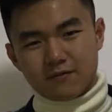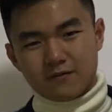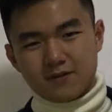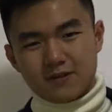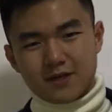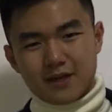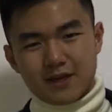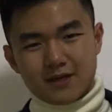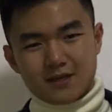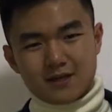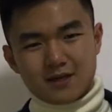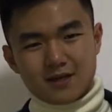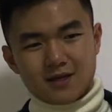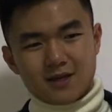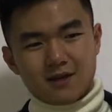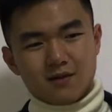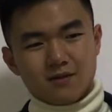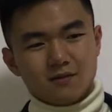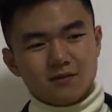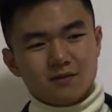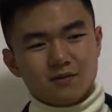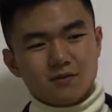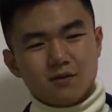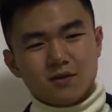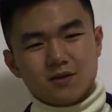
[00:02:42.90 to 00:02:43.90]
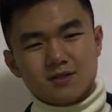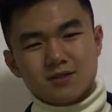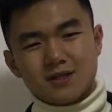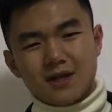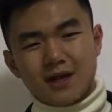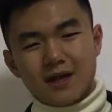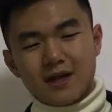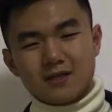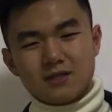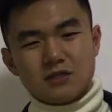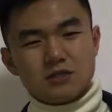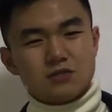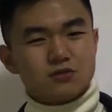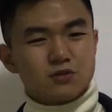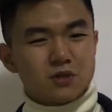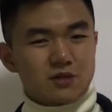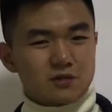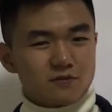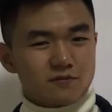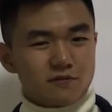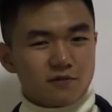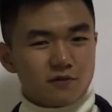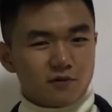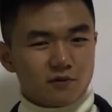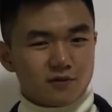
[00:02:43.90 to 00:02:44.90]
of the titan oxide to
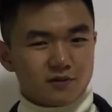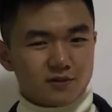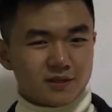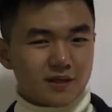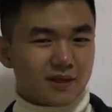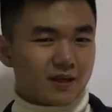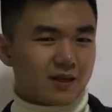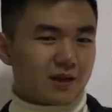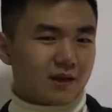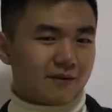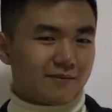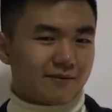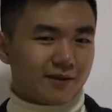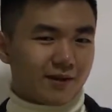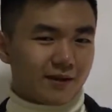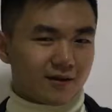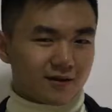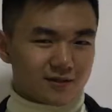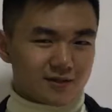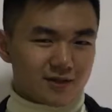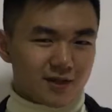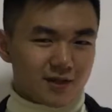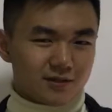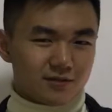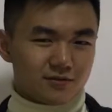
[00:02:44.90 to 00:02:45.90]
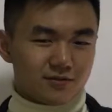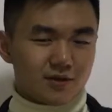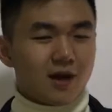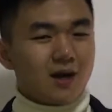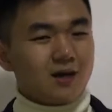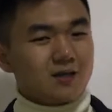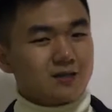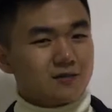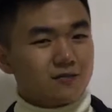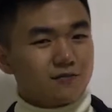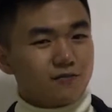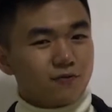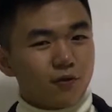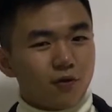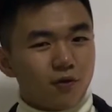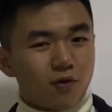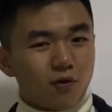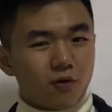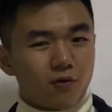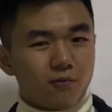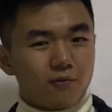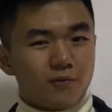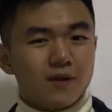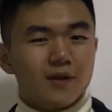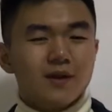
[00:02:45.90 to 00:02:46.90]
transfer the carbon dioxide to other
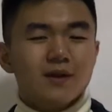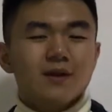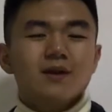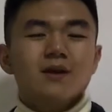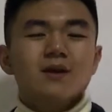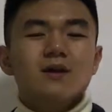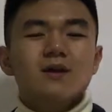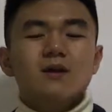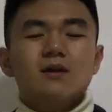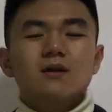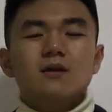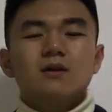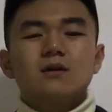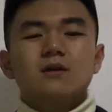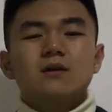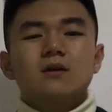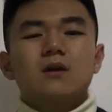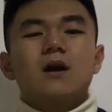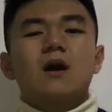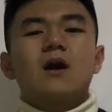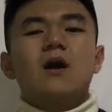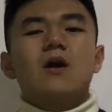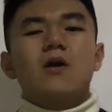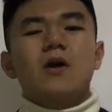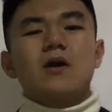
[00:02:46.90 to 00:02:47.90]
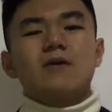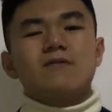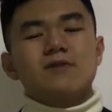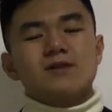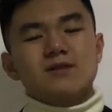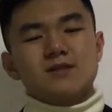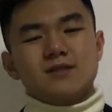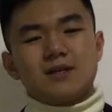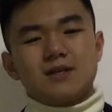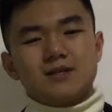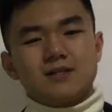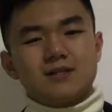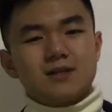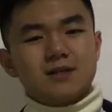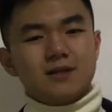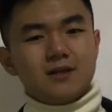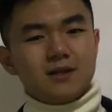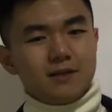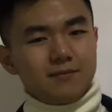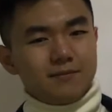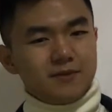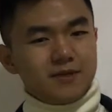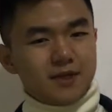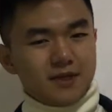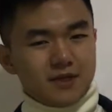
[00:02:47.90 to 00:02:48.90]
form. However, there is a
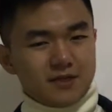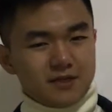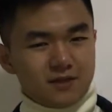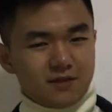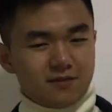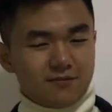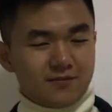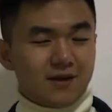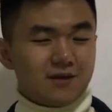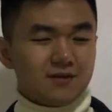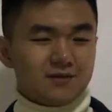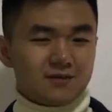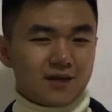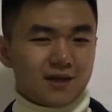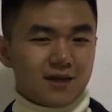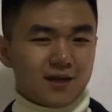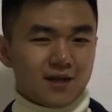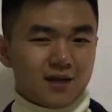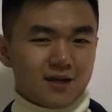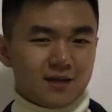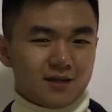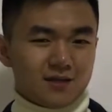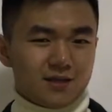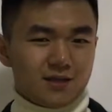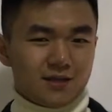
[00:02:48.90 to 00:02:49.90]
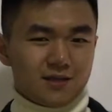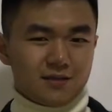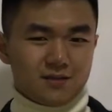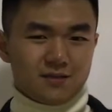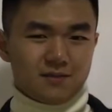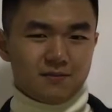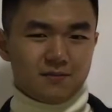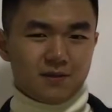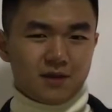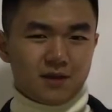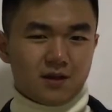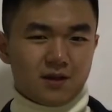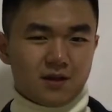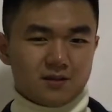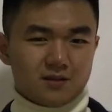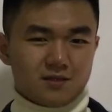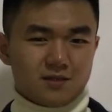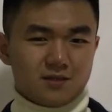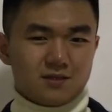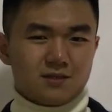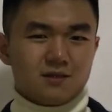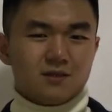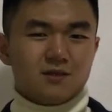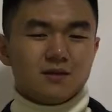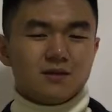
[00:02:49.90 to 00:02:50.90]
limitation about that. It is
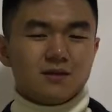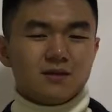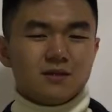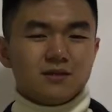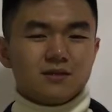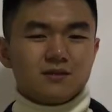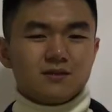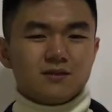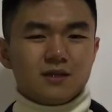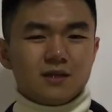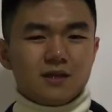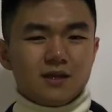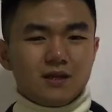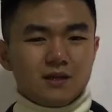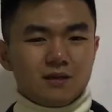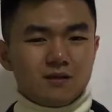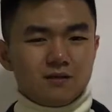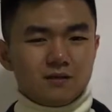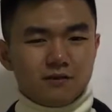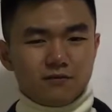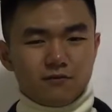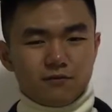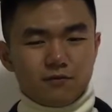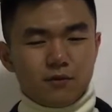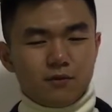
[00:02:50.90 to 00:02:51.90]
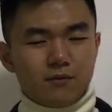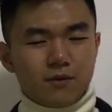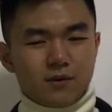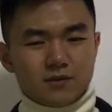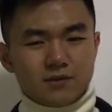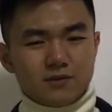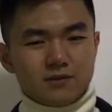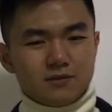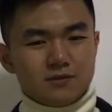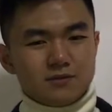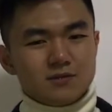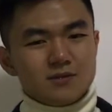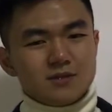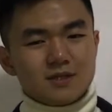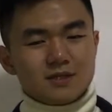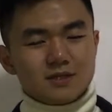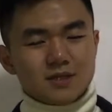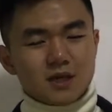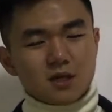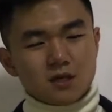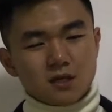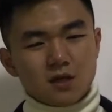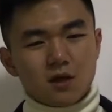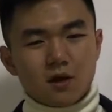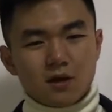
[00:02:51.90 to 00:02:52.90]
because if we want to use the
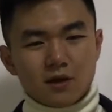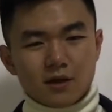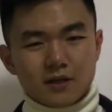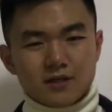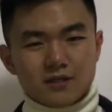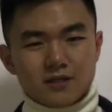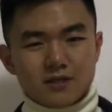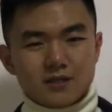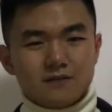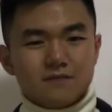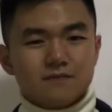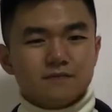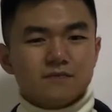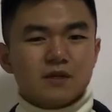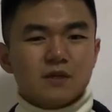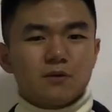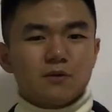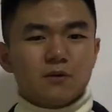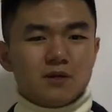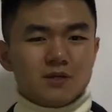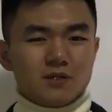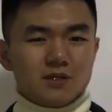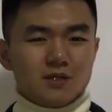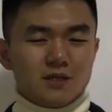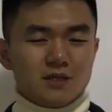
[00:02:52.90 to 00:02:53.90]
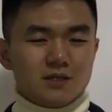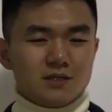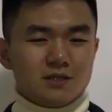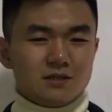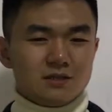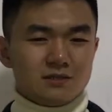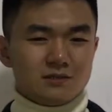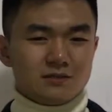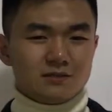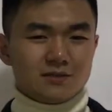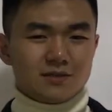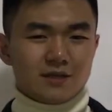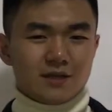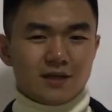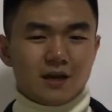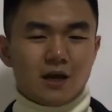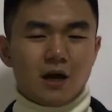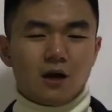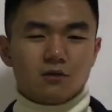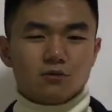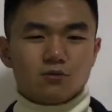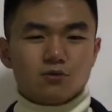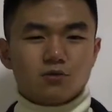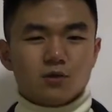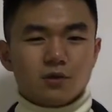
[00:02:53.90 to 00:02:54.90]
technology, we need to the
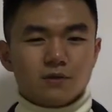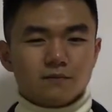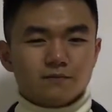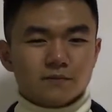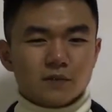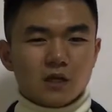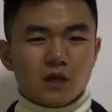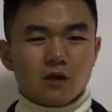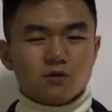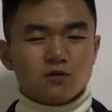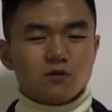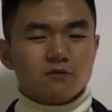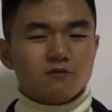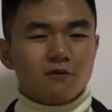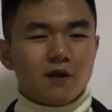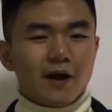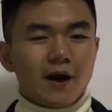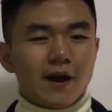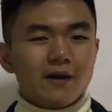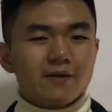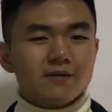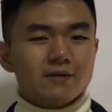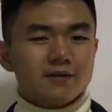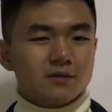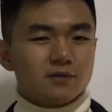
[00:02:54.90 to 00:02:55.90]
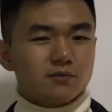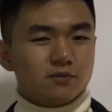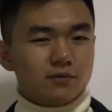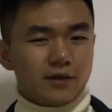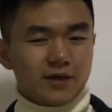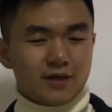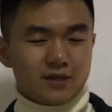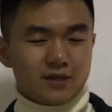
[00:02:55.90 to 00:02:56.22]
ultraviolet